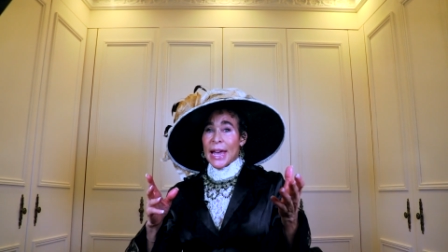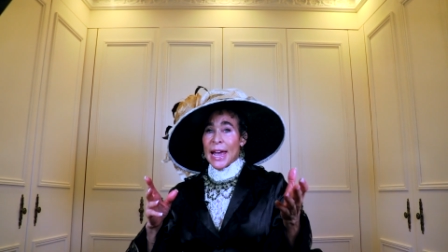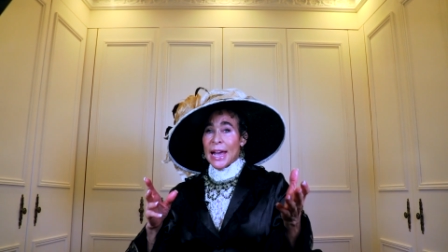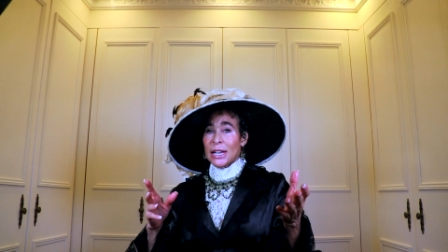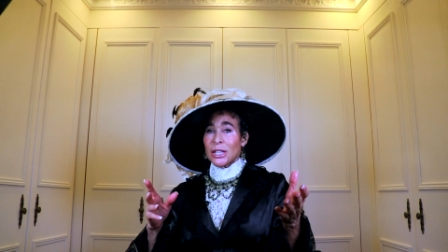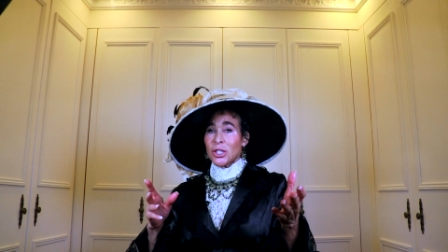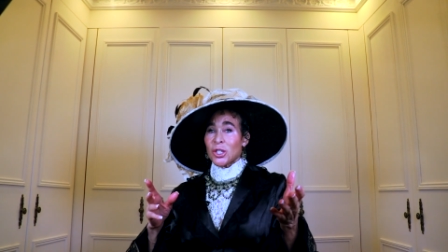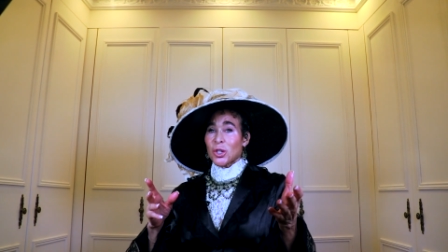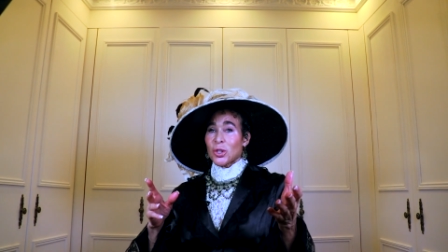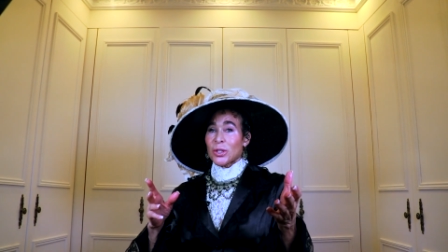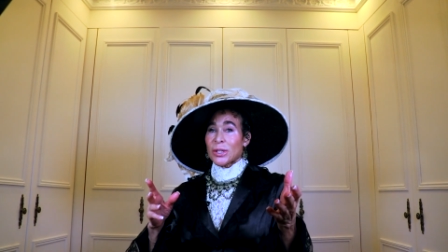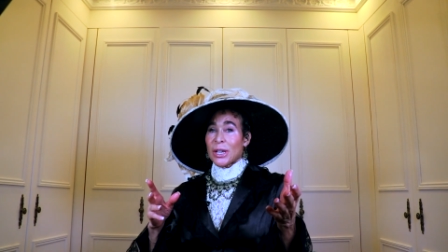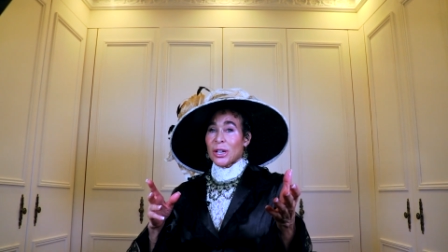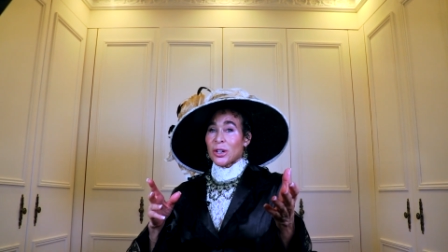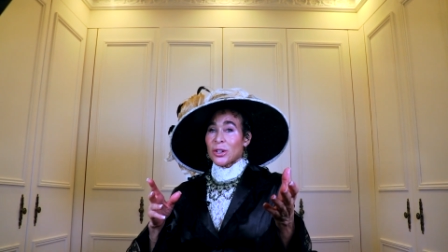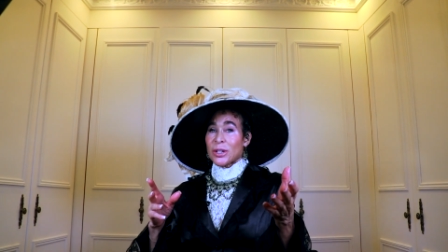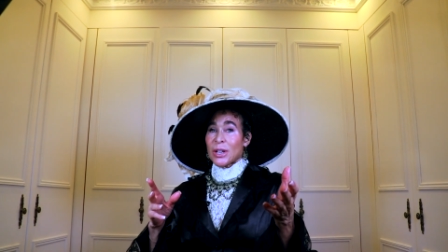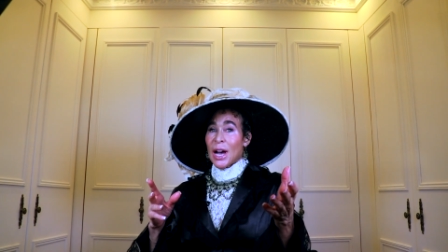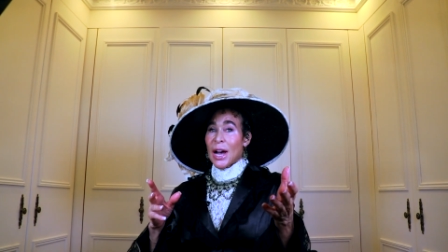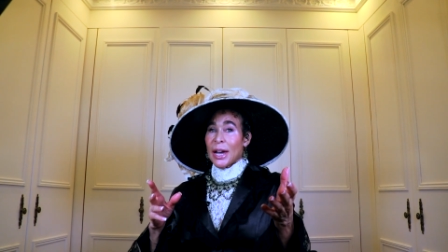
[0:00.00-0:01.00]
cancers
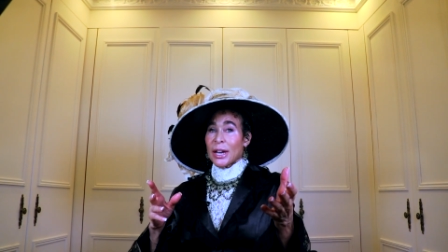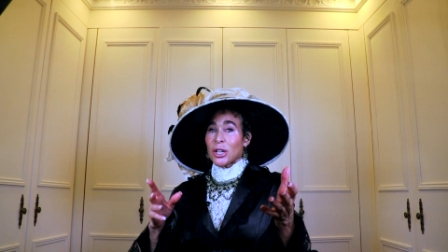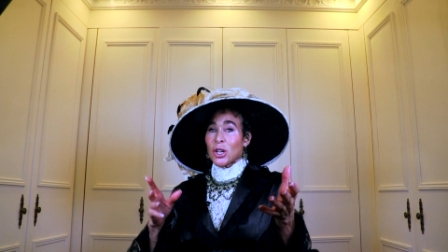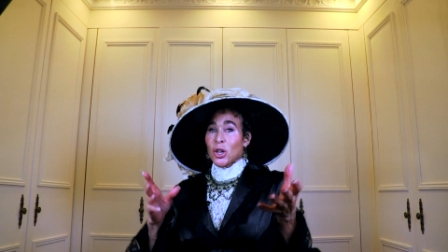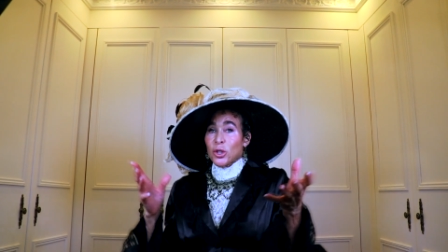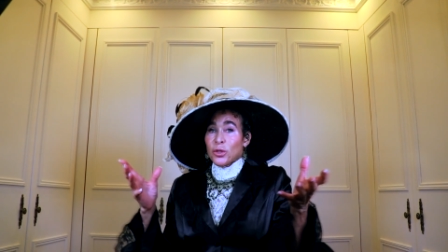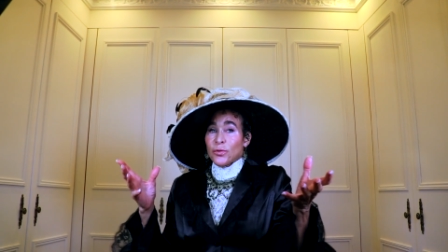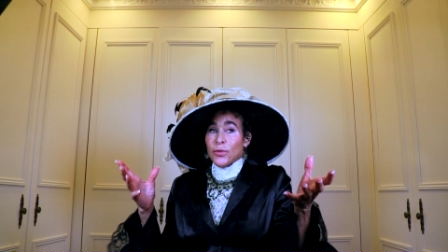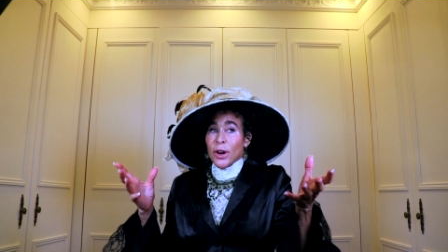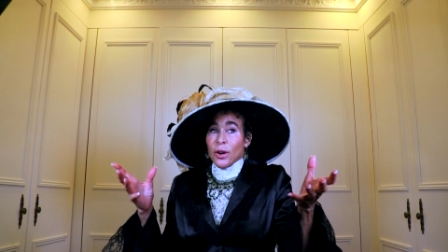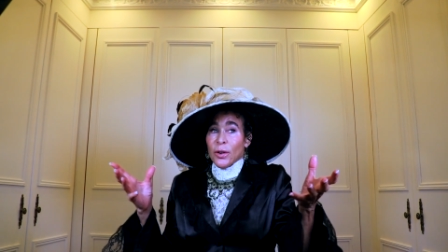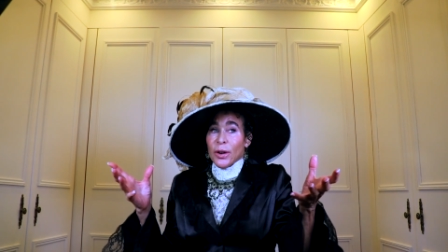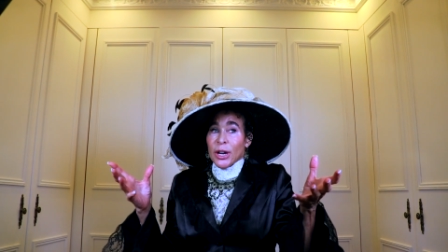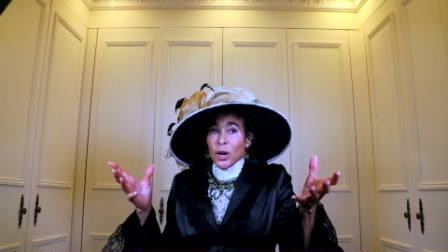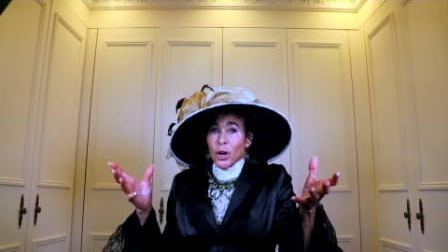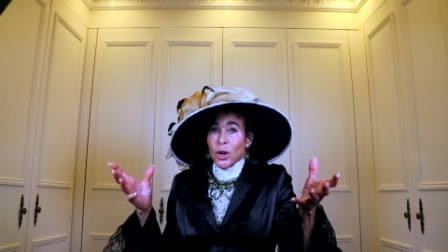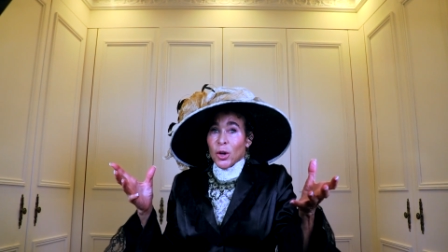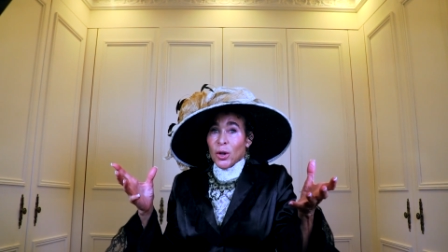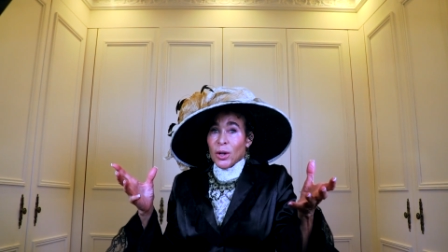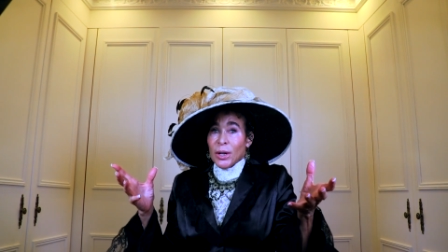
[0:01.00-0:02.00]
that are diagnosed
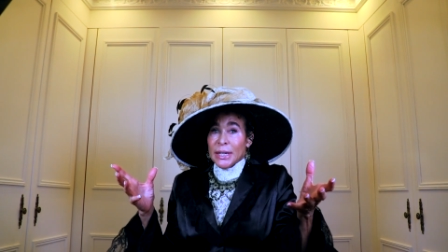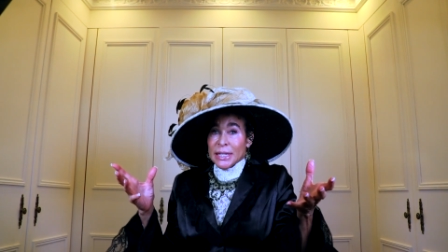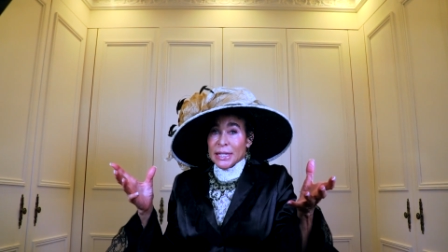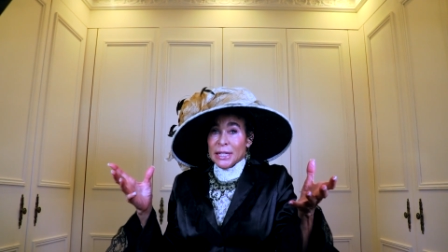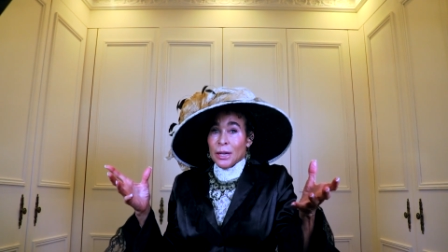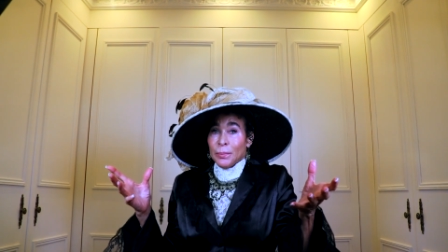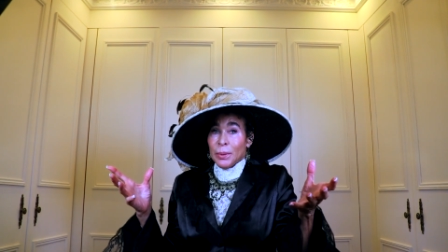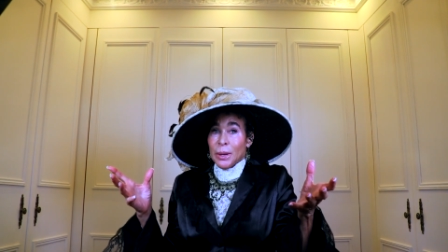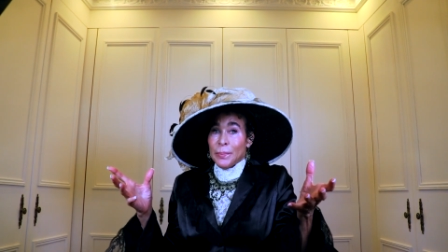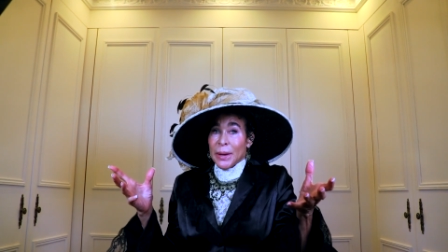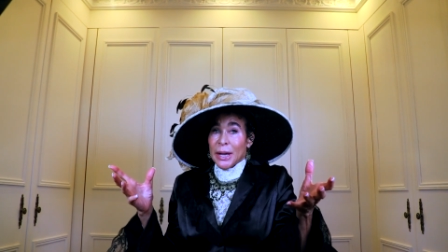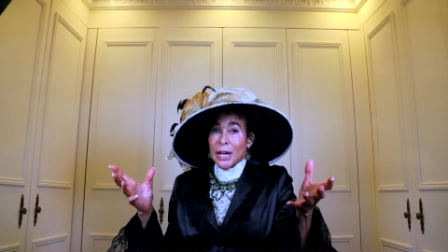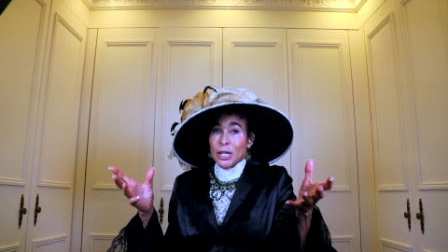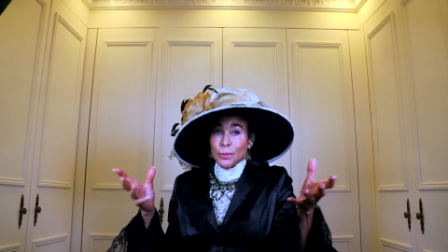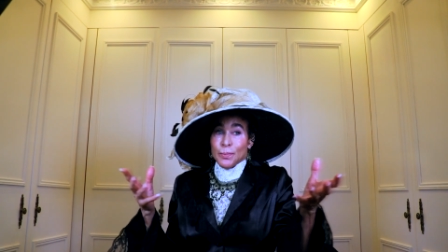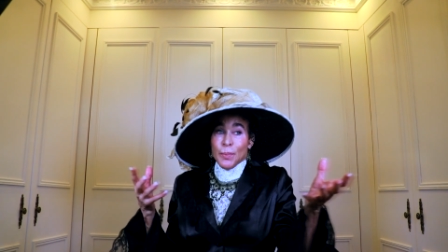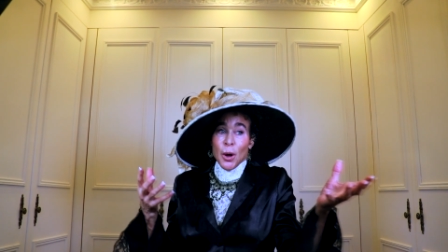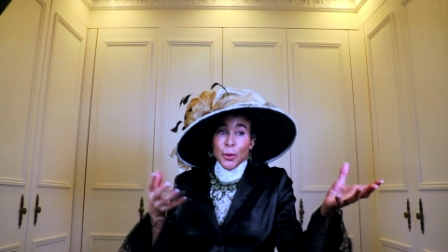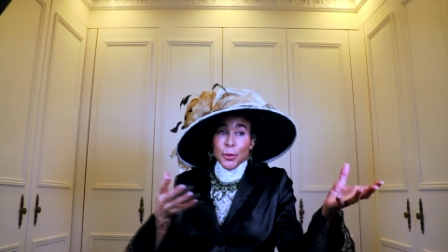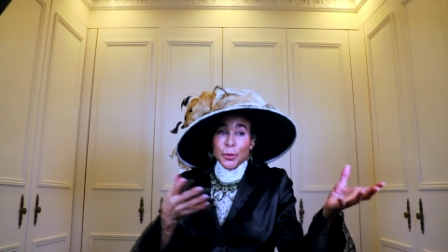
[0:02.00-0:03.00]
very early simply
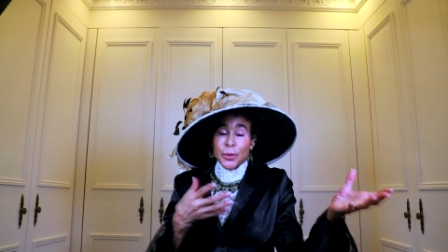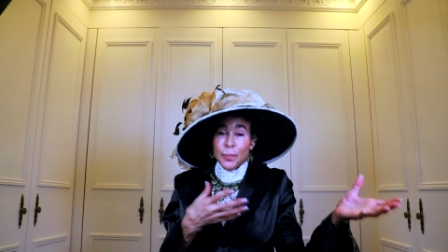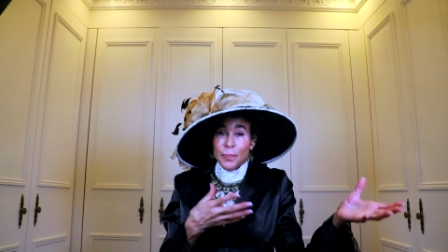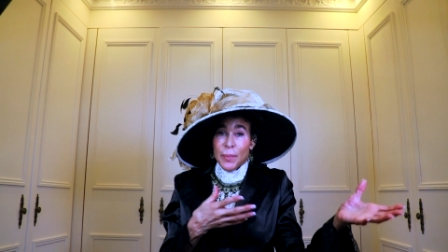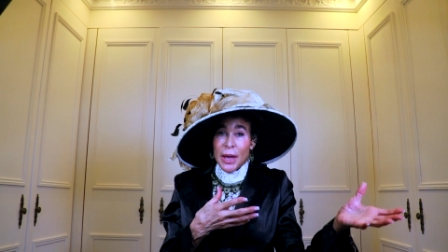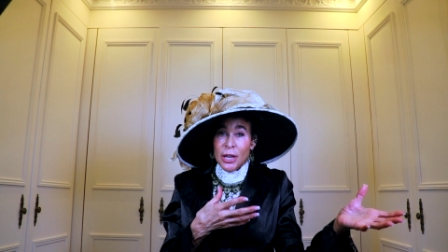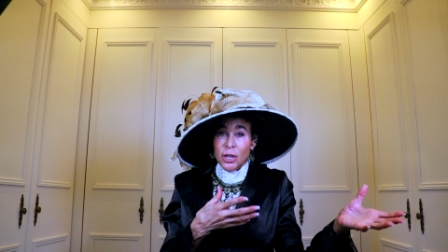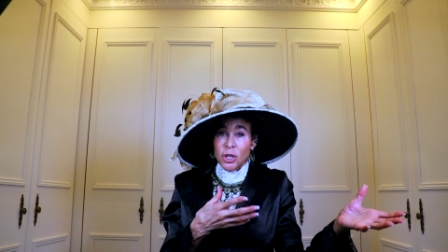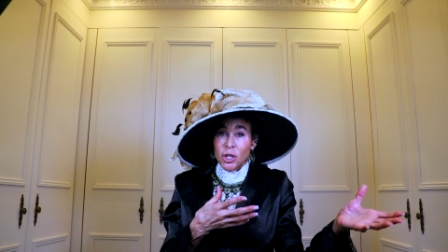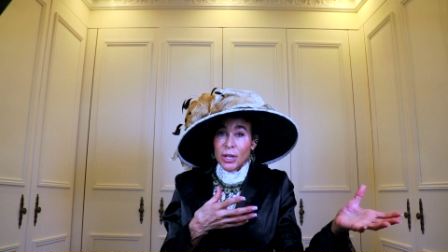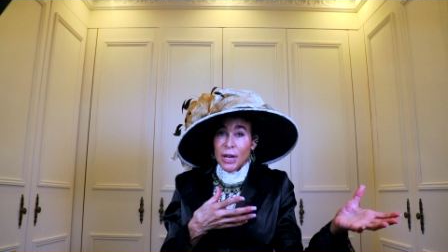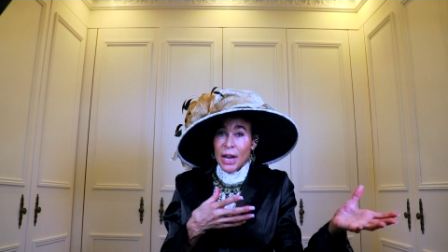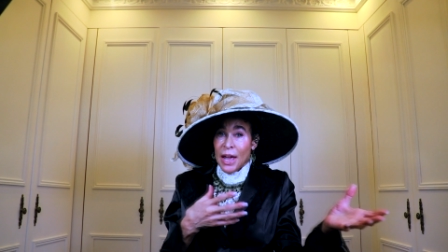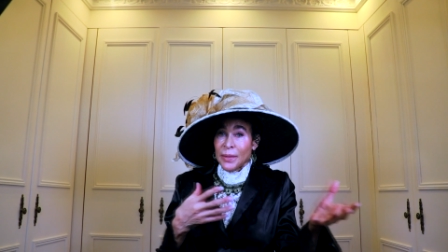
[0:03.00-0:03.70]
because both the patient